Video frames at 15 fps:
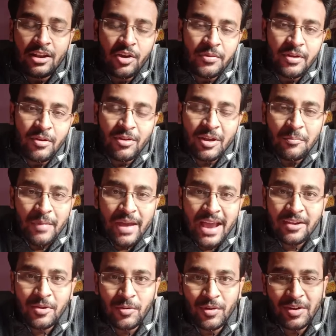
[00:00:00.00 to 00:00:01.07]
Hello everyone,
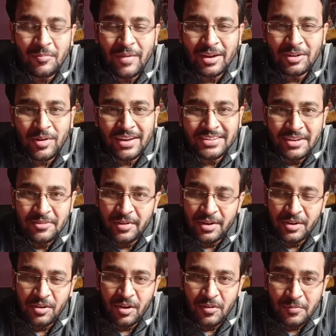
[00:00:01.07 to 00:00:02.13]
welcome back to another
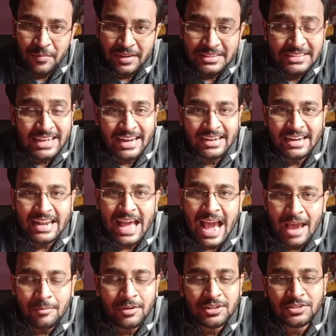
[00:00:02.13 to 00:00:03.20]
video of my channel.
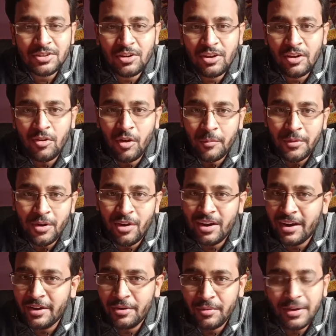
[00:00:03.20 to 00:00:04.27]
I am Kishal. I hope you
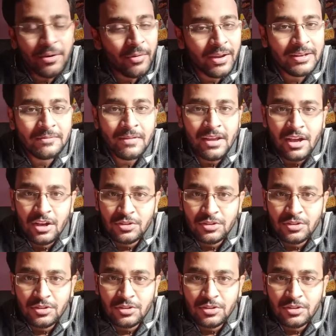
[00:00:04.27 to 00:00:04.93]
all are doing well.